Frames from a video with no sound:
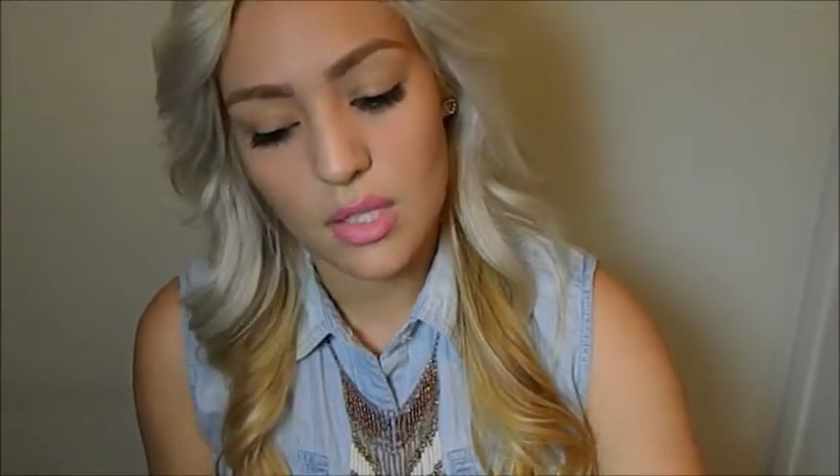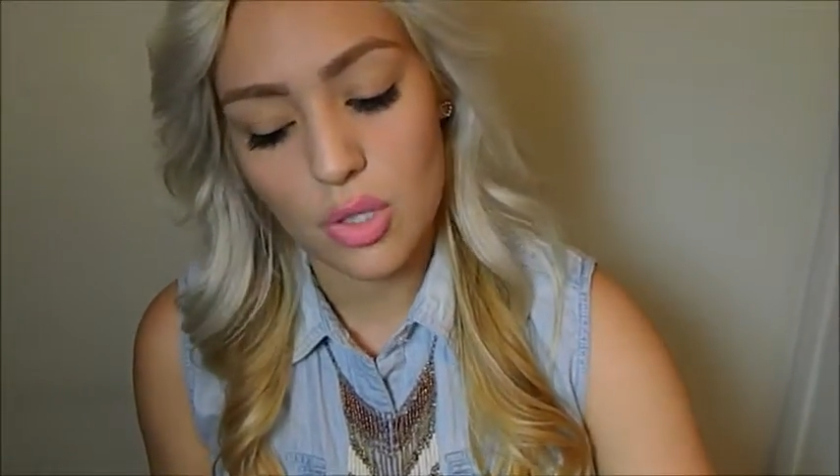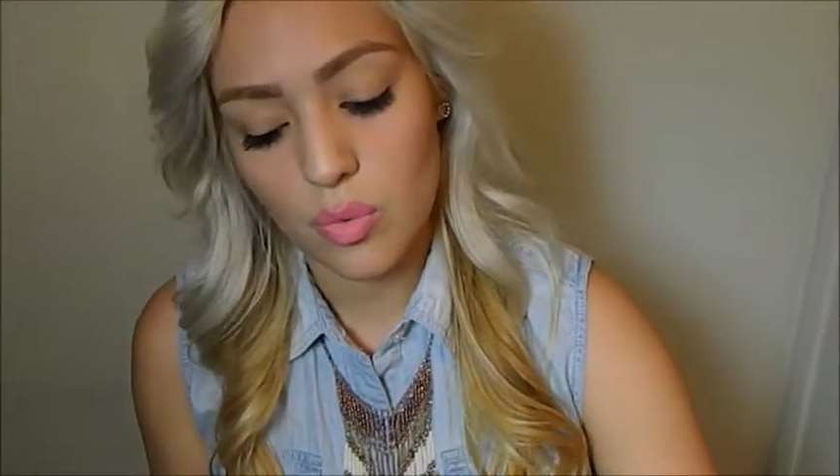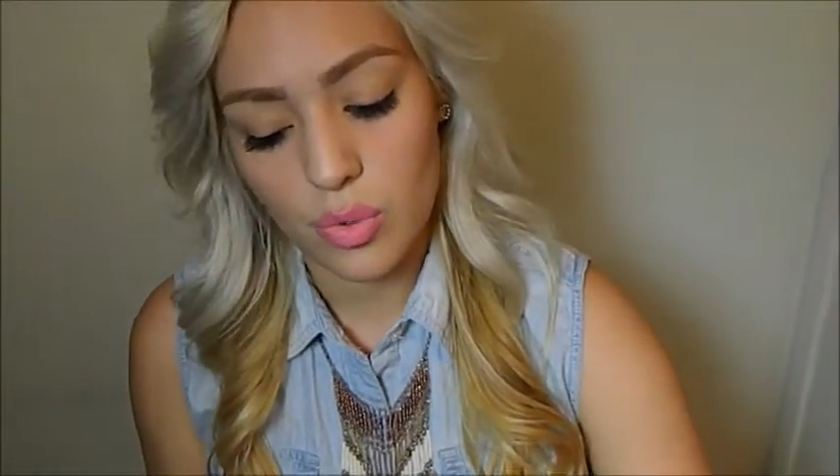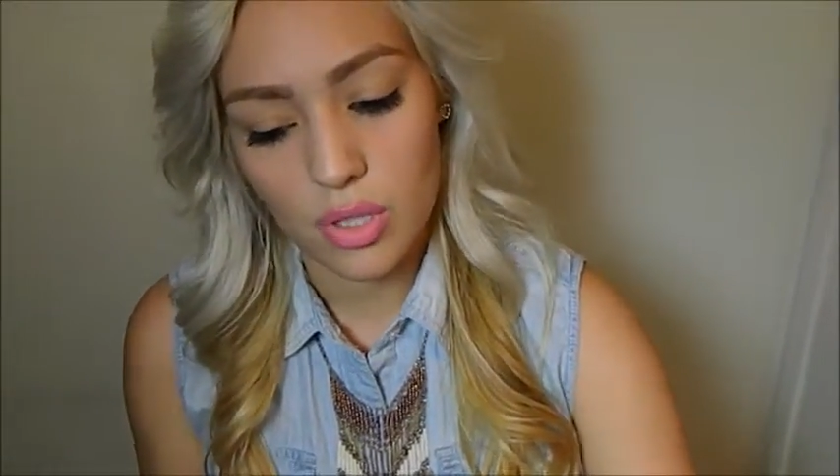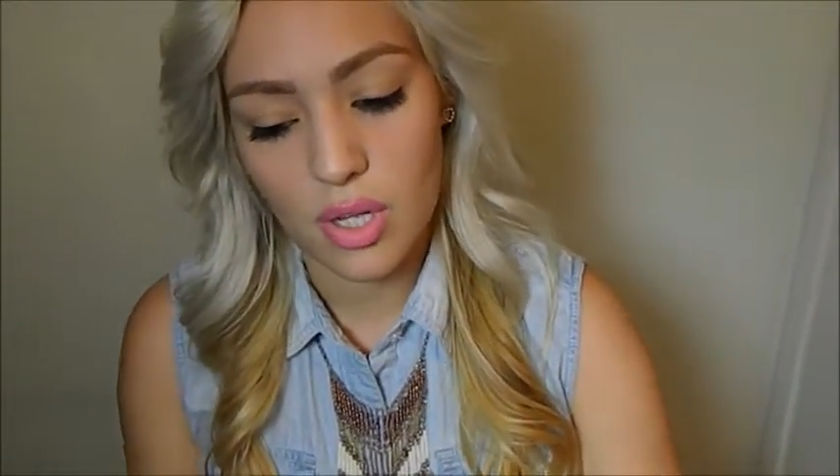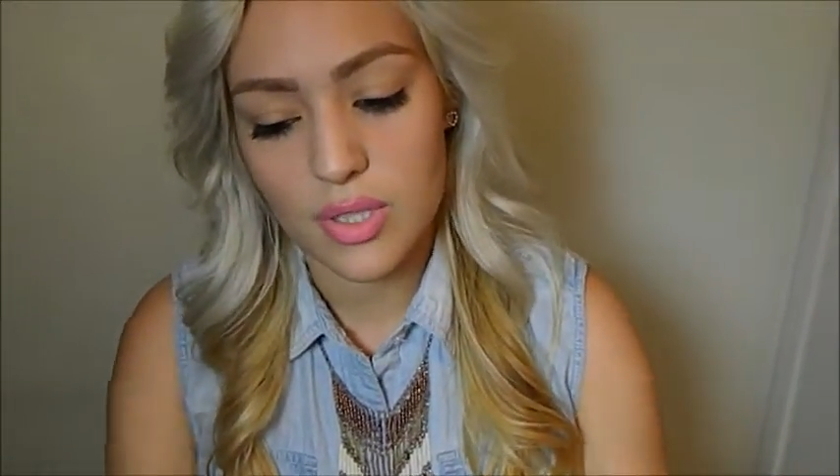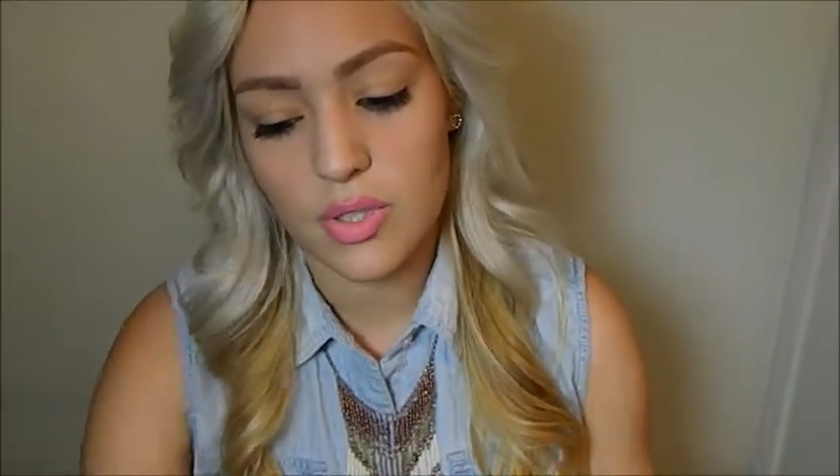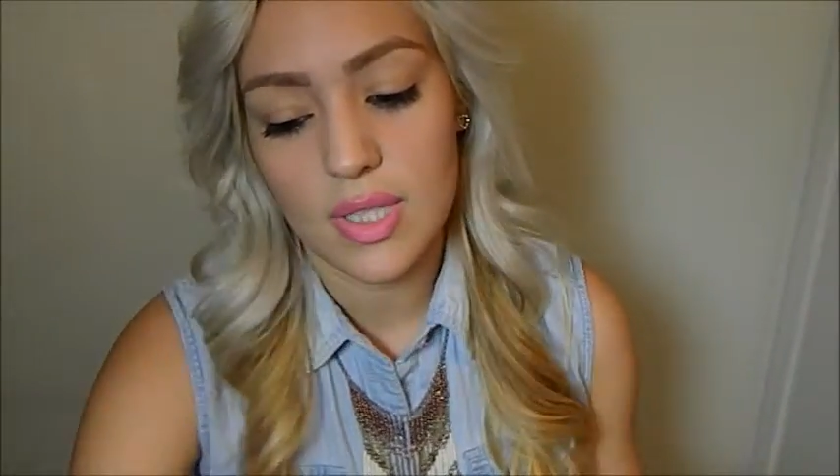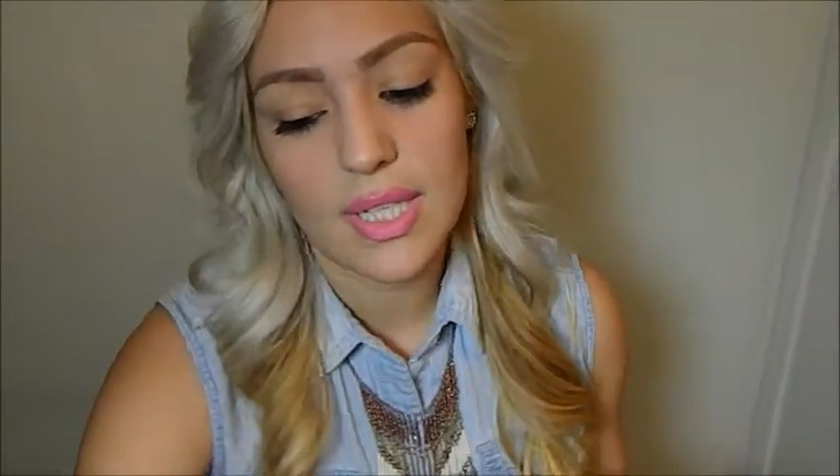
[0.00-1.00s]
You will
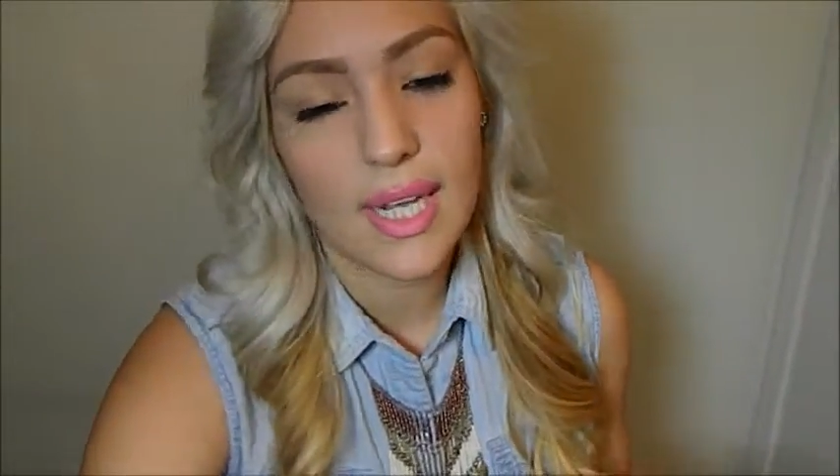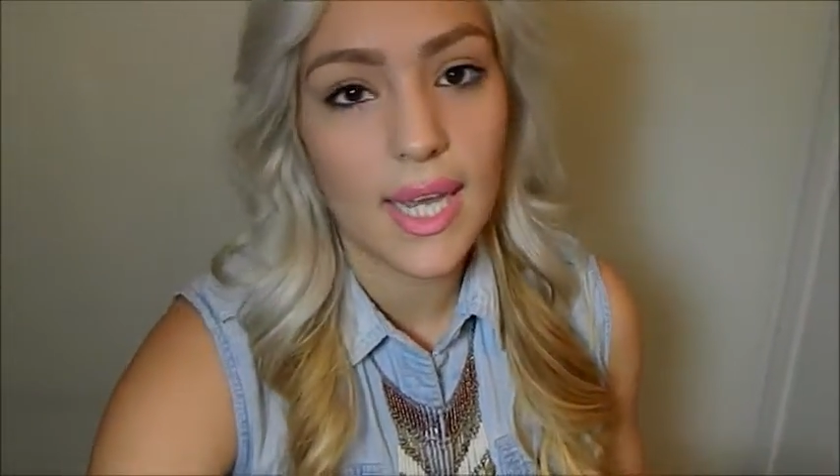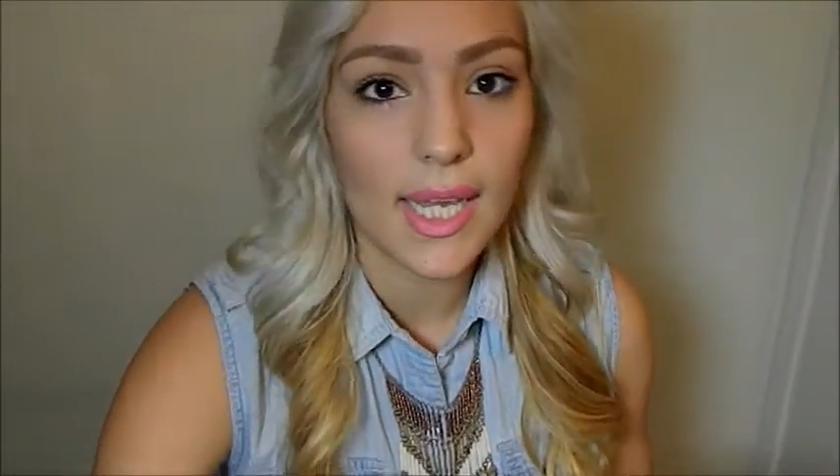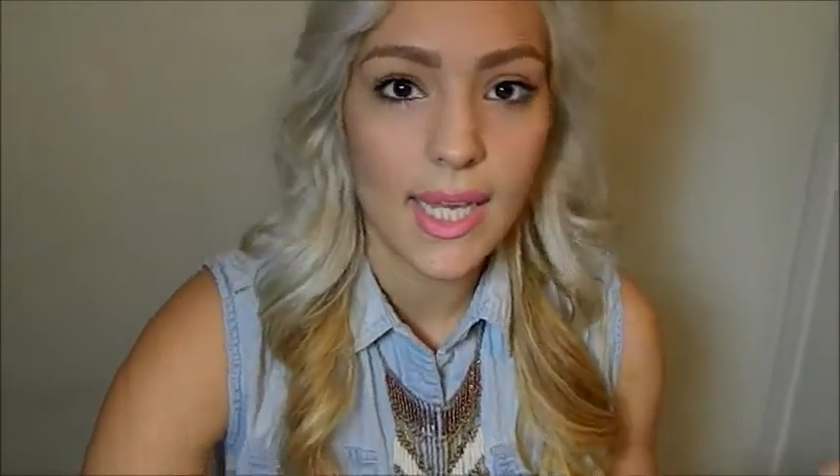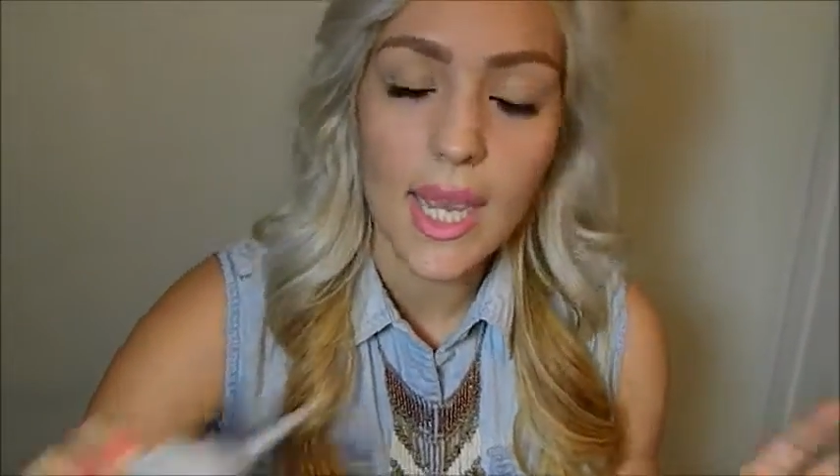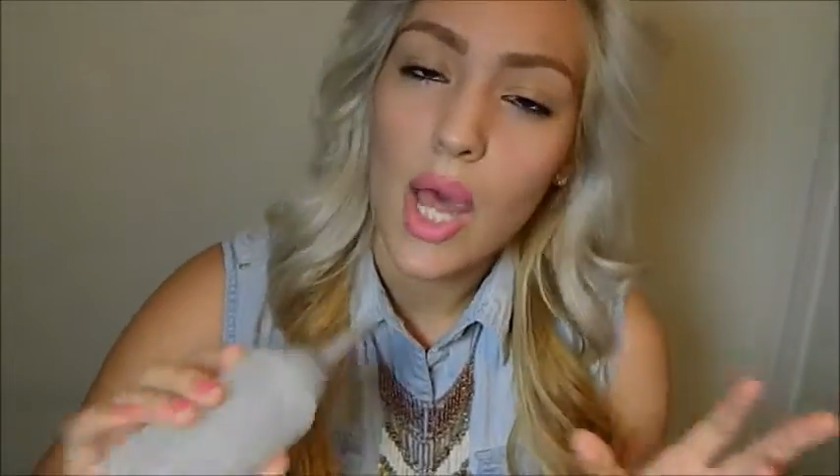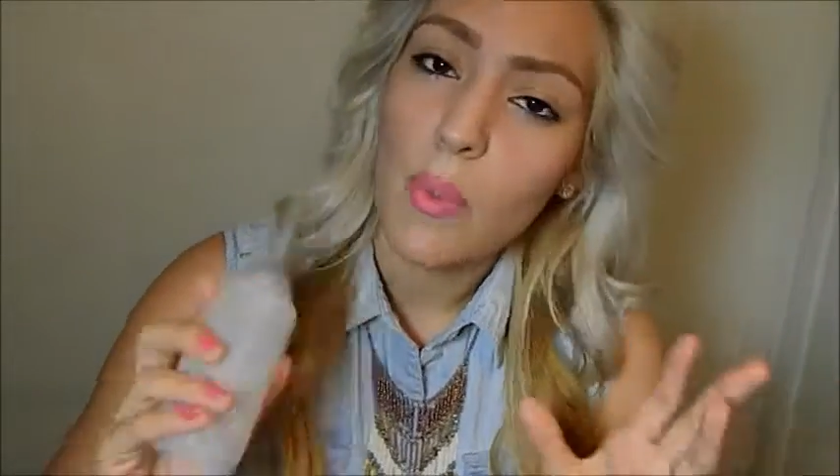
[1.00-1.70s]
also need a